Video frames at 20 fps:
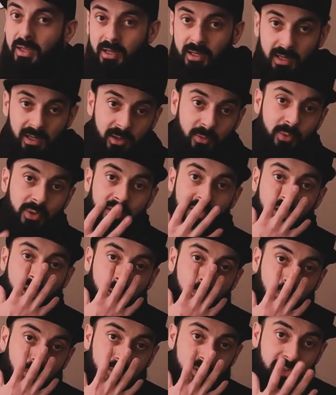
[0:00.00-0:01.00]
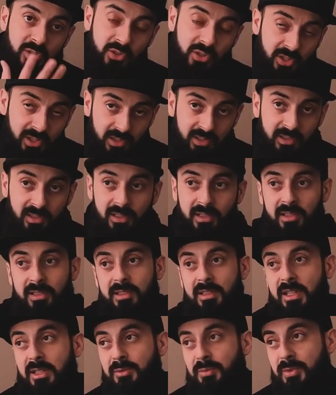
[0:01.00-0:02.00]
And with the camera on the chin,
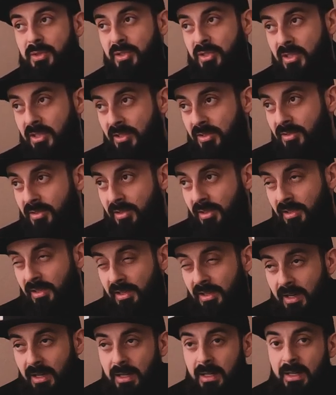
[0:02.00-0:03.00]
that's much easier.